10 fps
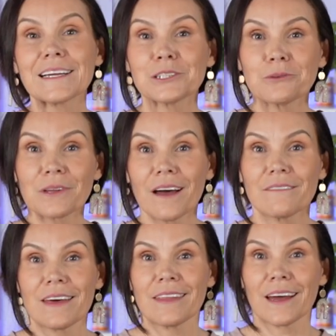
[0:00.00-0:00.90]
do love
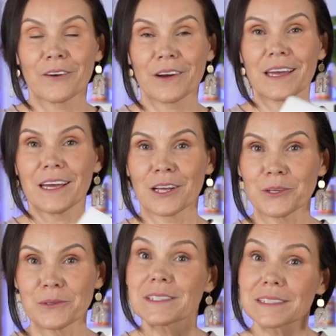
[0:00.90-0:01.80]
that Cricut
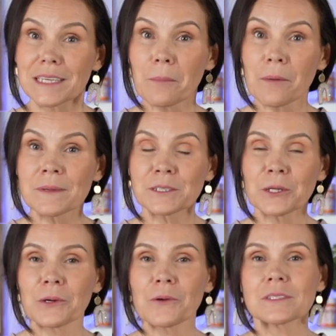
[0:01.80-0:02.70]
includes sample
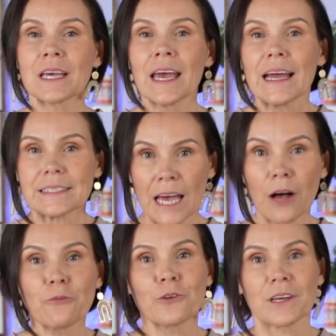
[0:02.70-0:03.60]
materials. It's
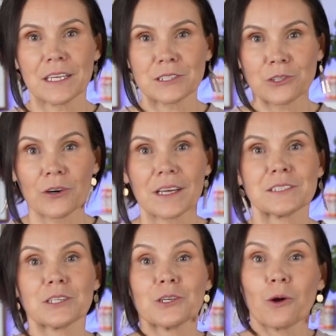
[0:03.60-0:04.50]
helpful getting
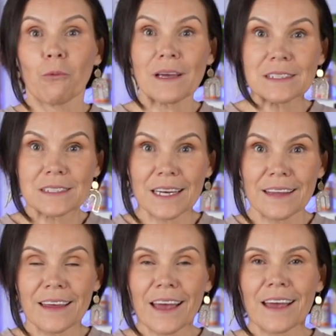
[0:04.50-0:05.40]
started so you don't waste
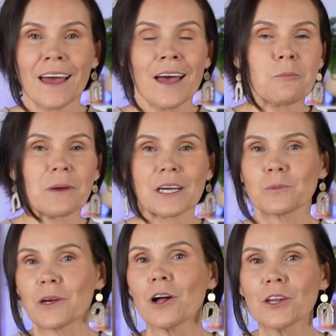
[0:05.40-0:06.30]
anything, because
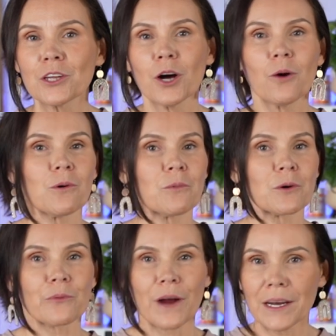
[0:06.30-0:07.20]
we all know when we're
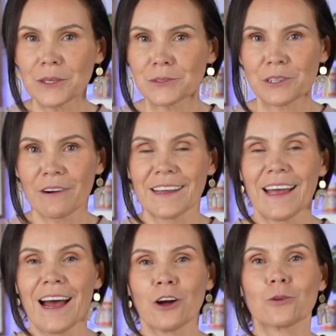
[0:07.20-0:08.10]
brand new starting
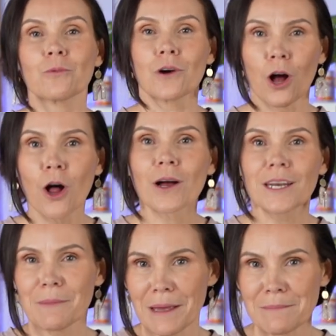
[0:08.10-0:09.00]
out, we're all
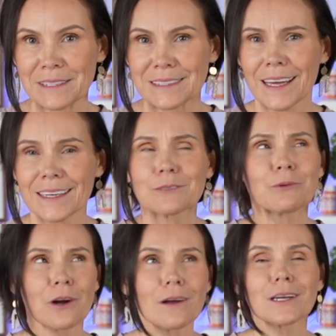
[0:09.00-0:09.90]
gonna make mistakes.
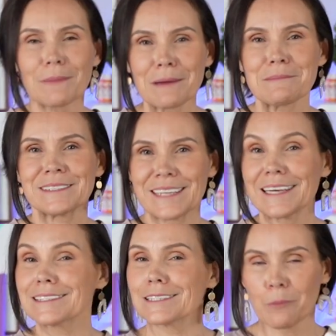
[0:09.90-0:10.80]
We're all gonna make
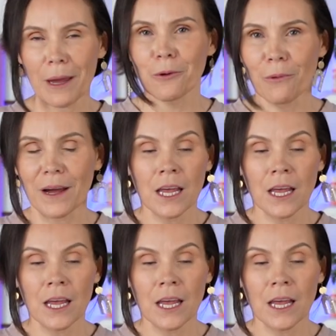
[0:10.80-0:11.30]
mistakes no matter what.